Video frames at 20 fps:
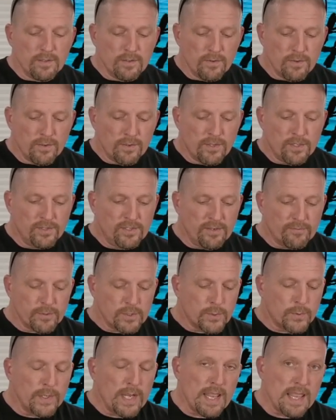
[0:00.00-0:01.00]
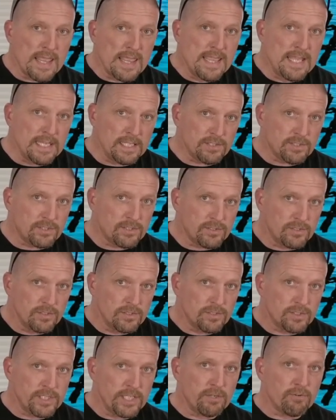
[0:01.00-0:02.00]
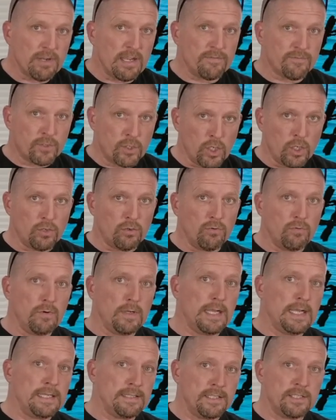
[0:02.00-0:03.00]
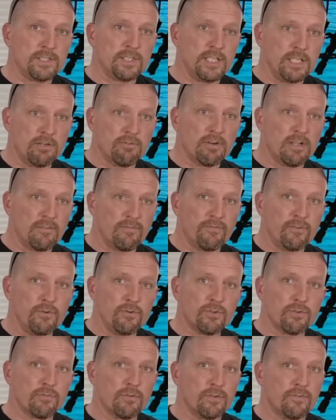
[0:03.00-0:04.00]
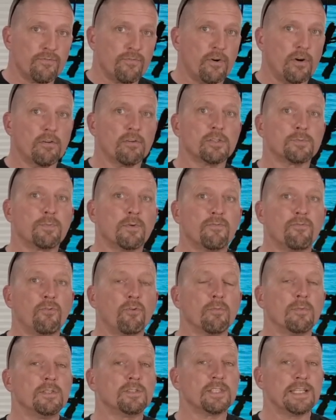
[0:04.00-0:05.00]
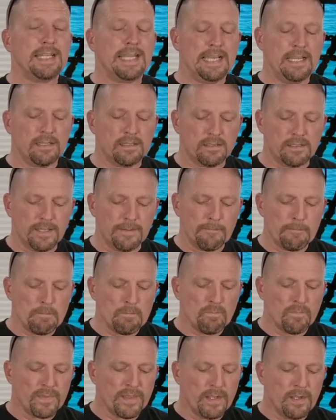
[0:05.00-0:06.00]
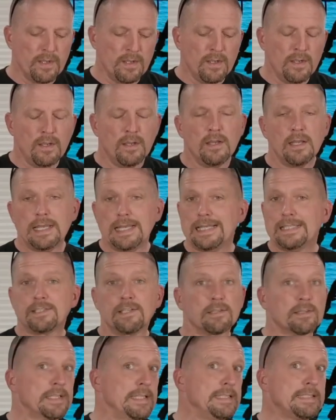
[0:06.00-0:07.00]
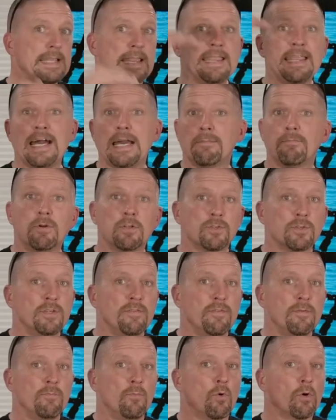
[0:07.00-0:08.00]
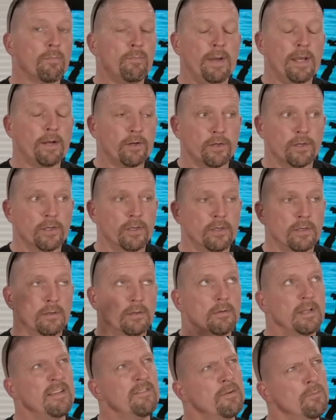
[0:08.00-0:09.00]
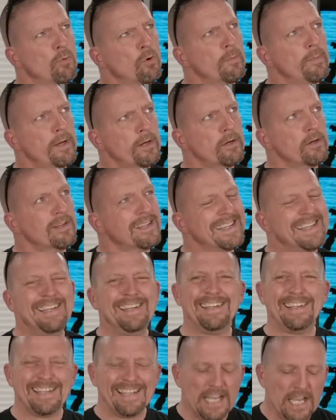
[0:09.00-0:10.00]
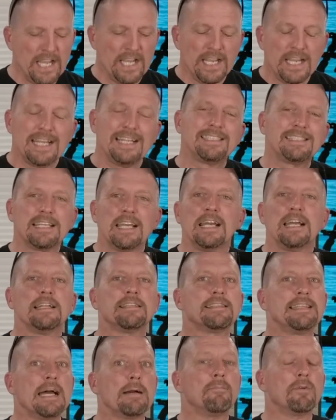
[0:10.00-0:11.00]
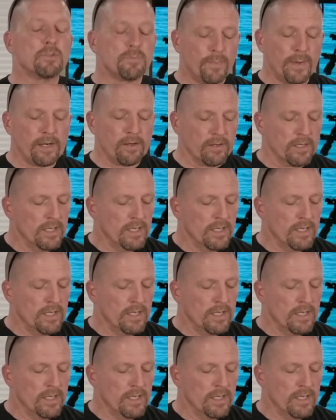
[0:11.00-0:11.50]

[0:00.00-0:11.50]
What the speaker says: the difference between this Seacraft Go and the Seacraft Future as far as performance and handling is at least that much even more better. Even more better? It's that much better